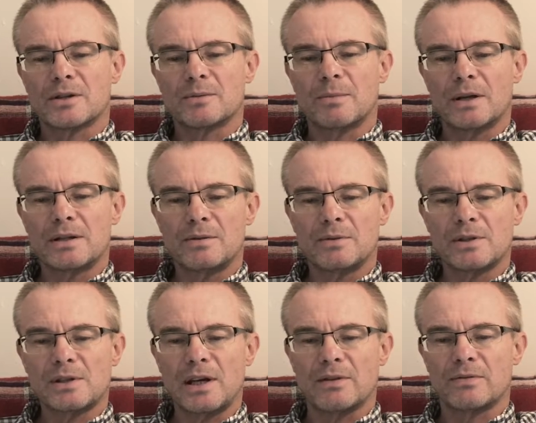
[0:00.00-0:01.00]
meant he was
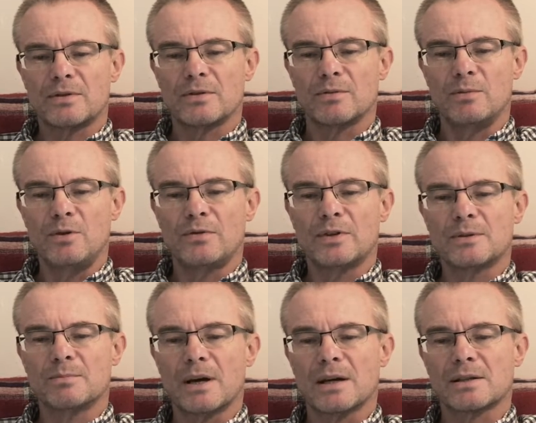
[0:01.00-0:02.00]
safe to remove his
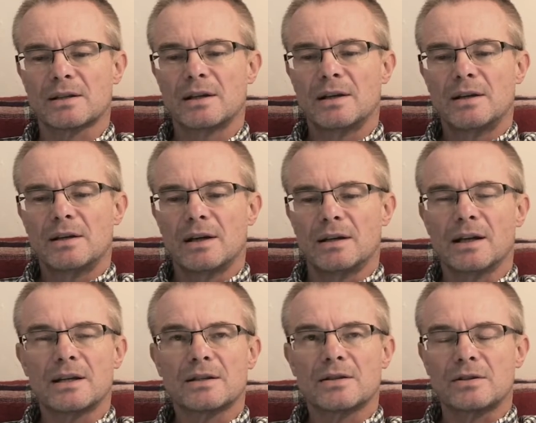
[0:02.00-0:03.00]
mask and
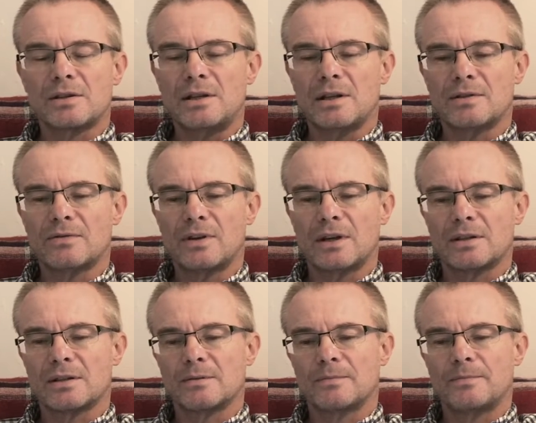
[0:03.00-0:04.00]
let her see his
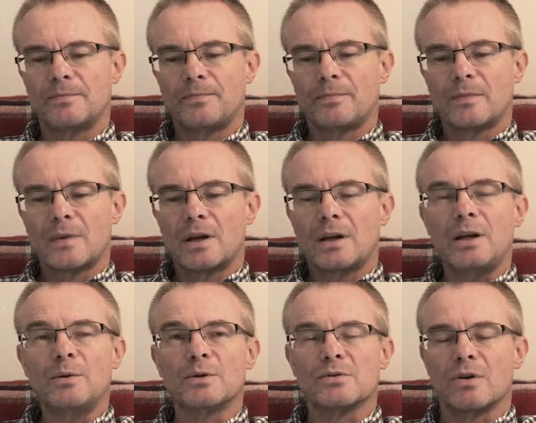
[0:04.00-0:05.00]
face. He
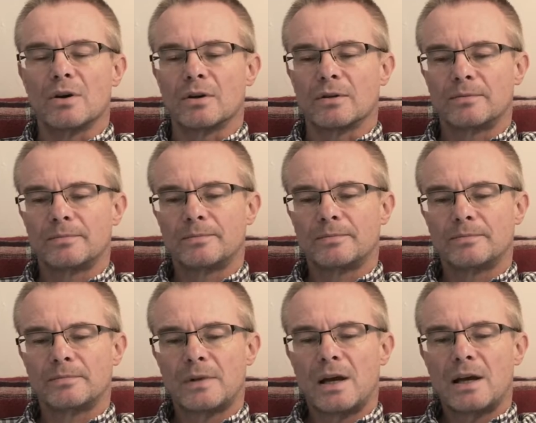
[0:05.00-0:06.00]
was wrong.
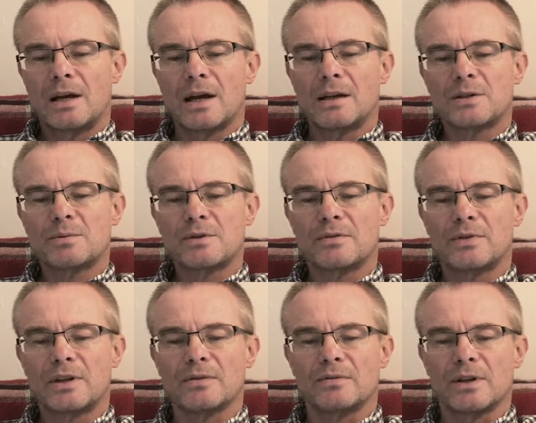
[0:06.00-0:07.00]
Alice was
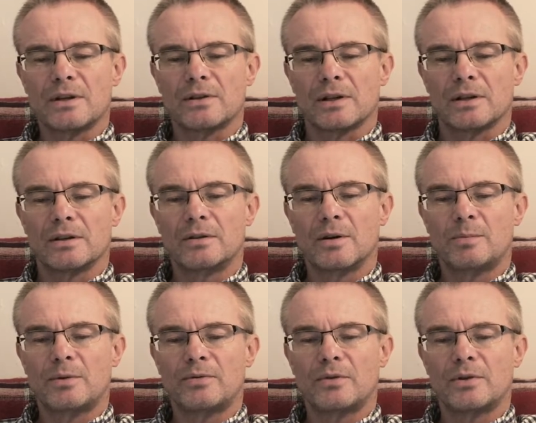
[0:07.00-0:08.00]
afraid of nothing, not
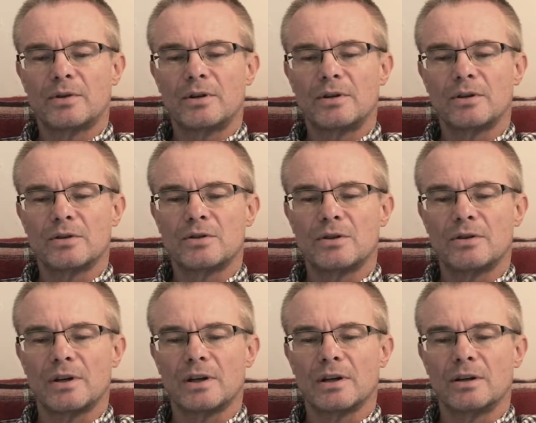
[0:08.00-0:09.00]
before, not
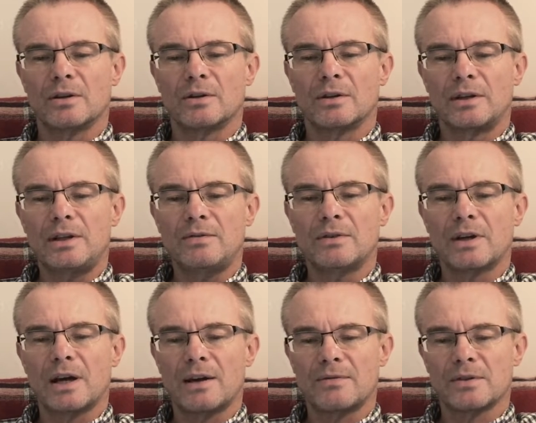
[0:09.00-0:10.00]
during, and not even
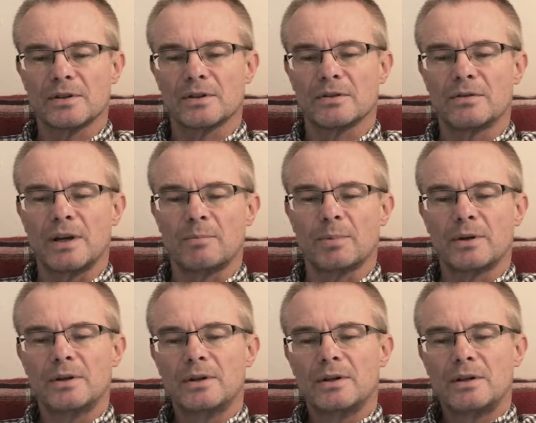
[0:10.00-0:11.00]
after her rape.
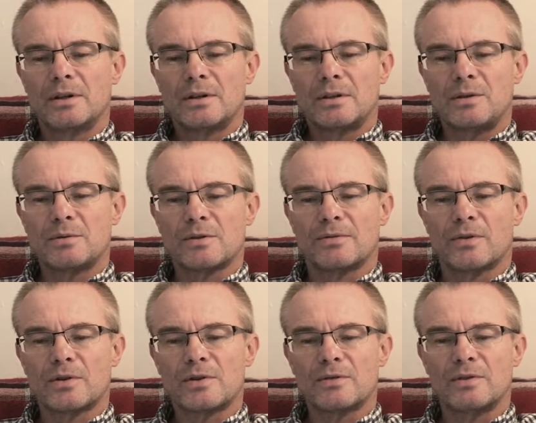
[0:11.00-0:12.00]
She was a
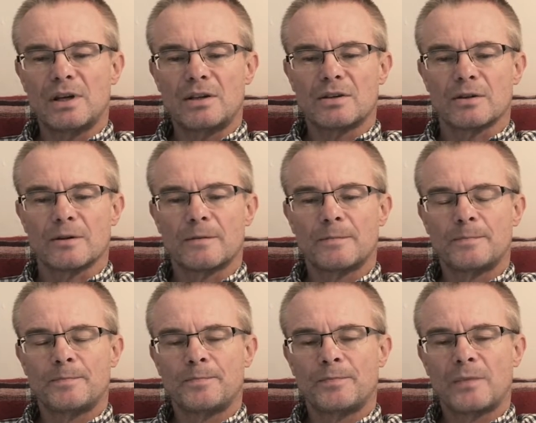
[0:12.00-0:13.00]
force of nature.
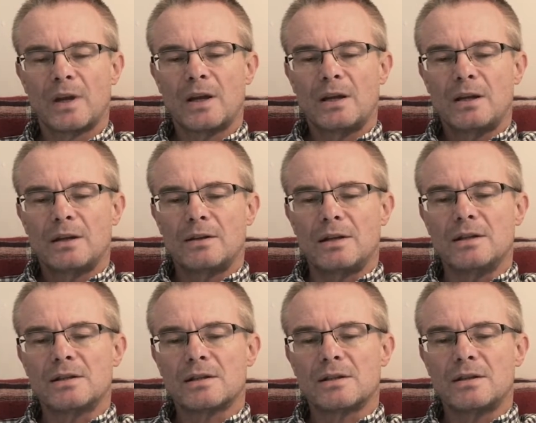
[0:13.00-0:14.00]
The
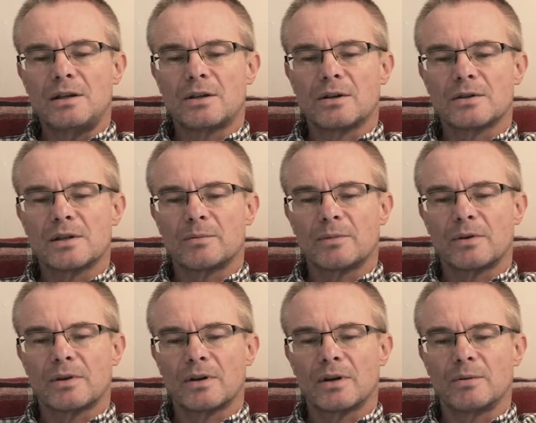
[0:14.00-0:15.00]
instant he caught up with
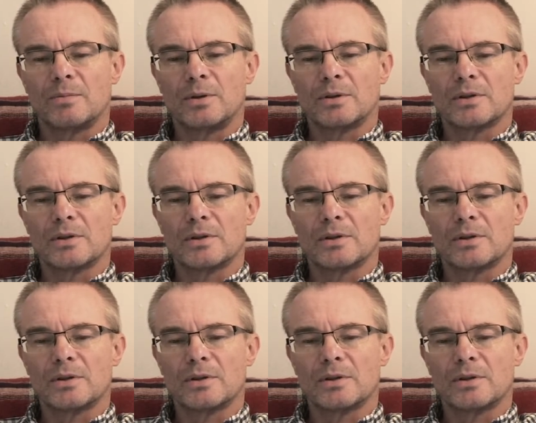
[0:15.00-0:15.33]
her and pulled